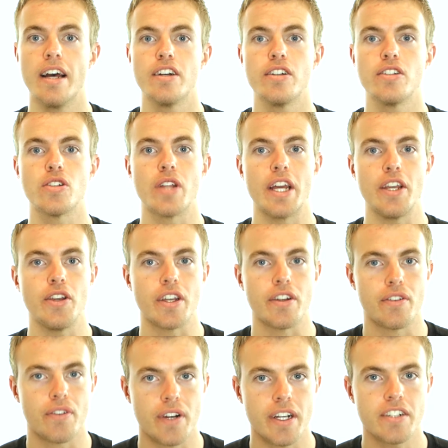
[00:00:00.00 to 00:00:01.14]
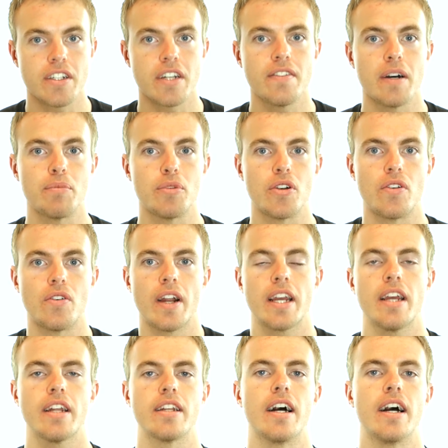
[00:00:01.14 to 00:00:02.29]
so that you can free yourself up to
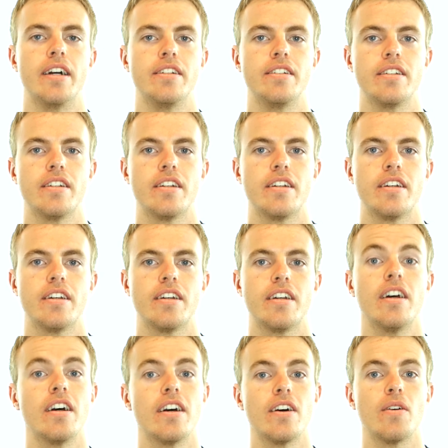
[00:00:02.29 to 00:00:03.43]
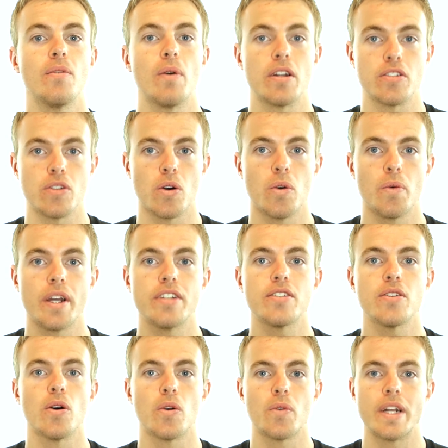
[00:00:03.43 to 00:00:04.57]
recognize what is always
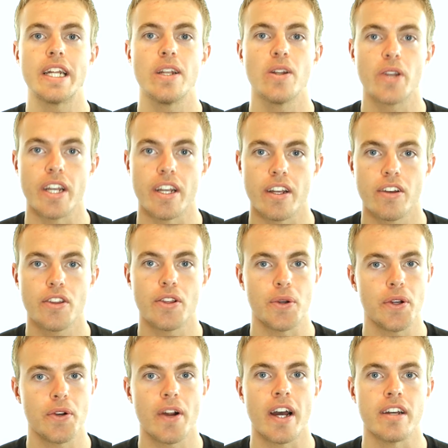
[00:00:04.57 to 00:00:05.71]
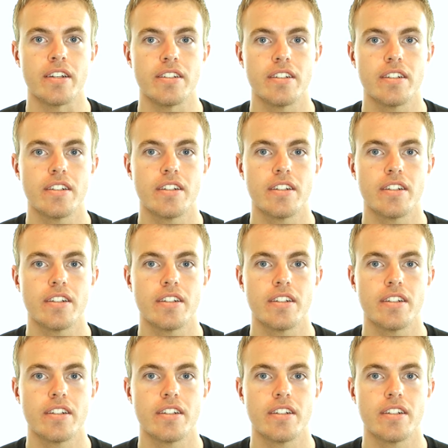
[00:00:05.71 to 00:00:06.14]
already looking through your eyes,